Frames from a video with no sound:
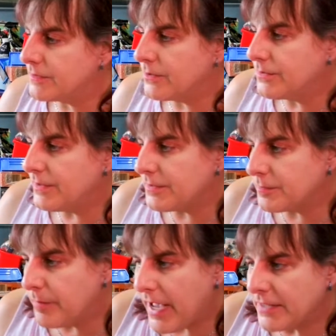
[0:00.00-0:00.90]
so this
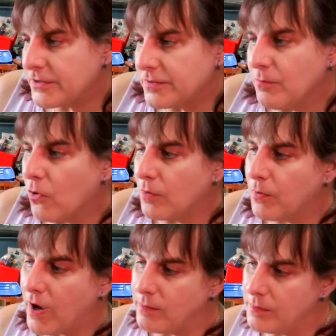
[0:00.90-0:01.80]
batch is more
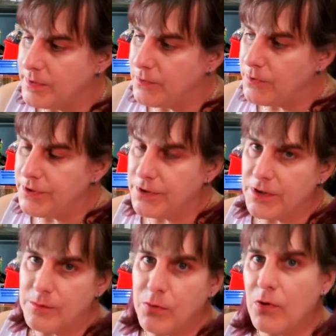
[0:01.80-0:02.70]
probably what you're
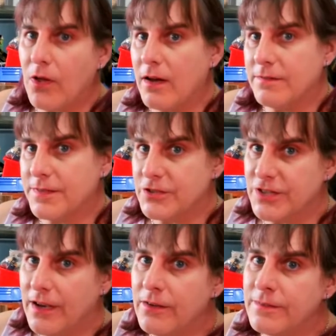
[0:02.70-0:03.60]
going to pull off the
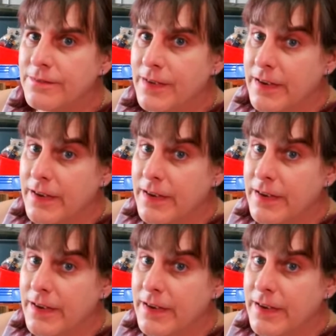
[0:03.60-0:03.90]
shelf.